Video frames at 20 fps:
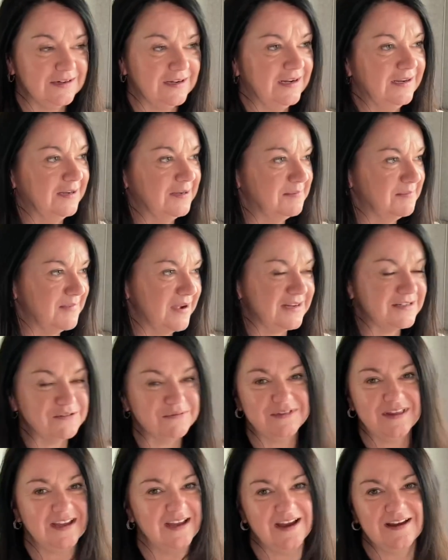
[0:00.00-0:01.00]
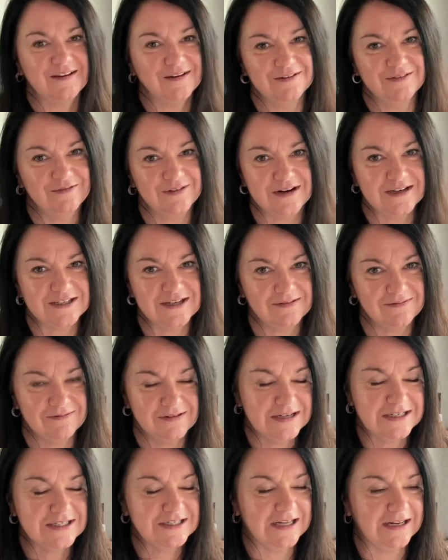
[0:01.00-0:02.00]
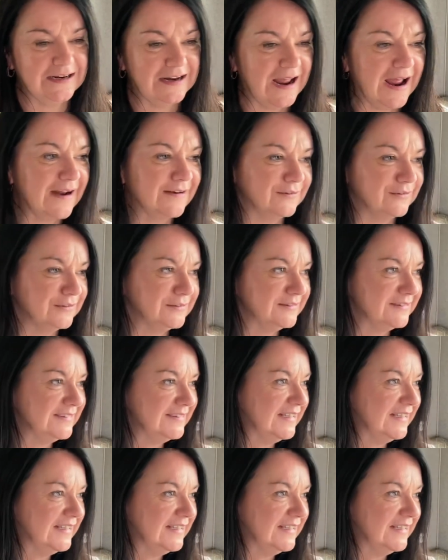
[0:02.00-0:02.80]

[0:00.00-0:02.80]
I don't think I could have reached it at all.